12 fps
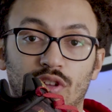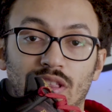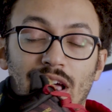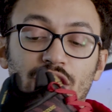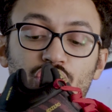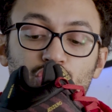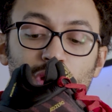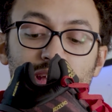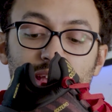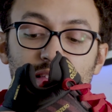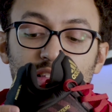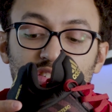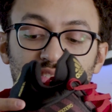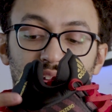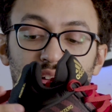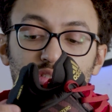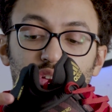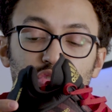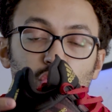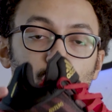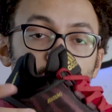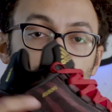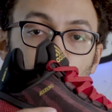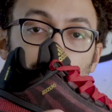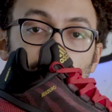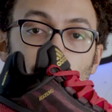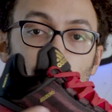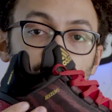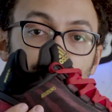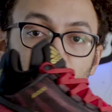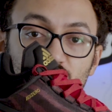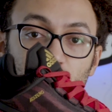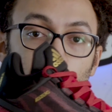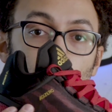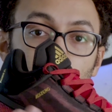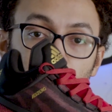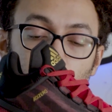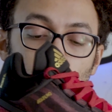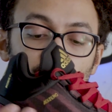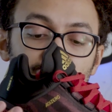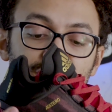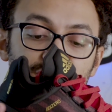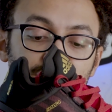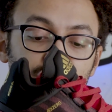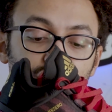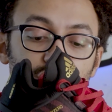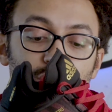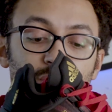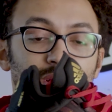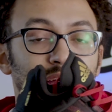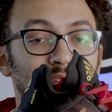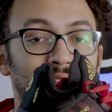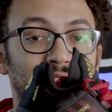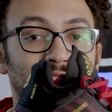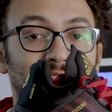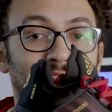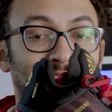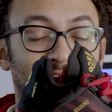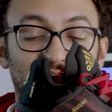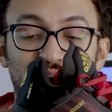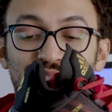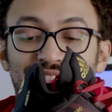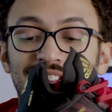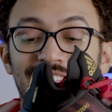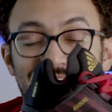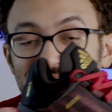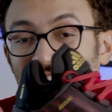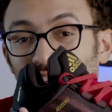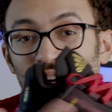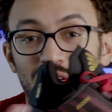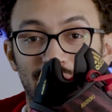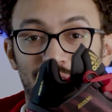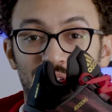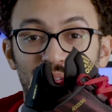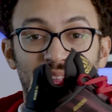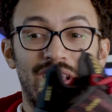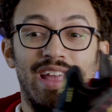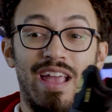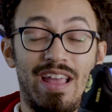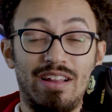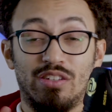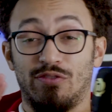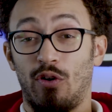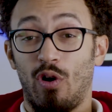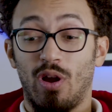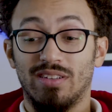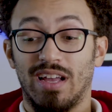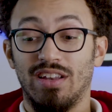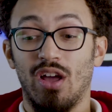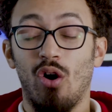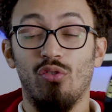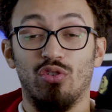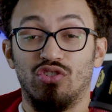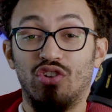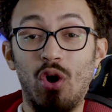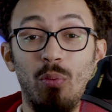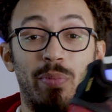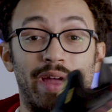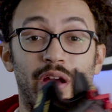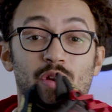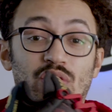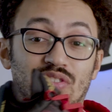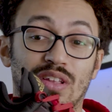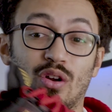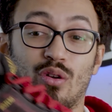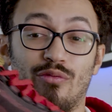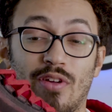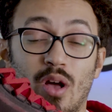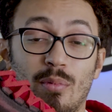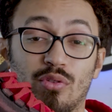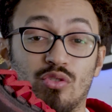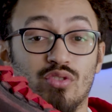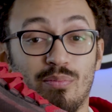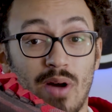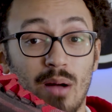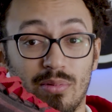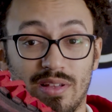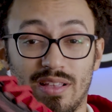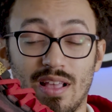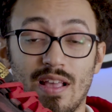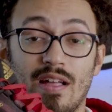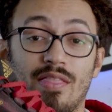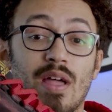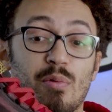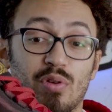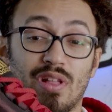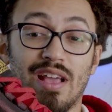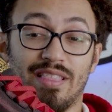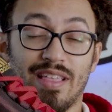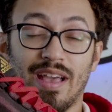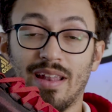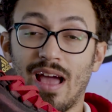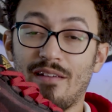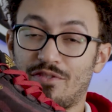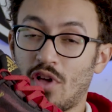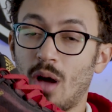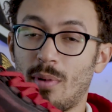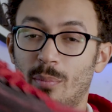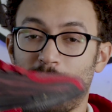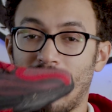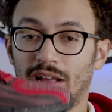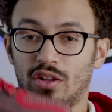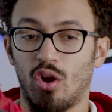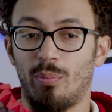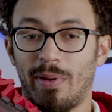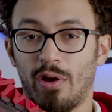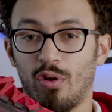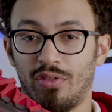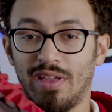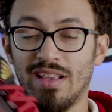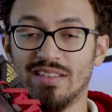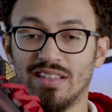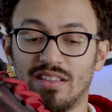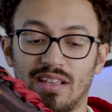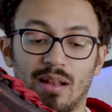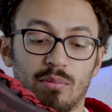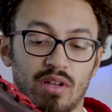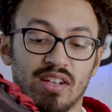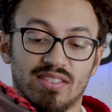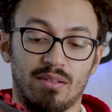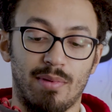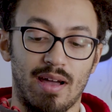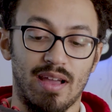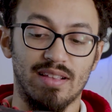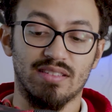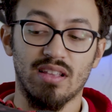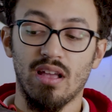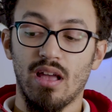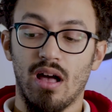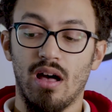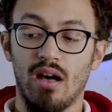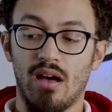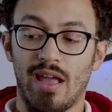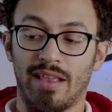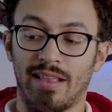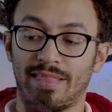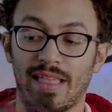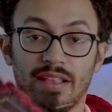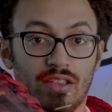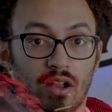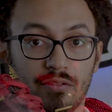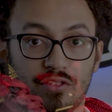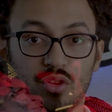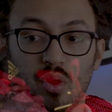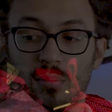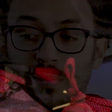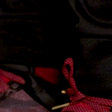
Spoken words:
the light strike and this torsional bar, support bar is in the shoe. And as you see, it's not on here. And as far as I know, there's no pairs that are available to the public that were like that. I thought about buying another pair of these to get them customized and get that done to them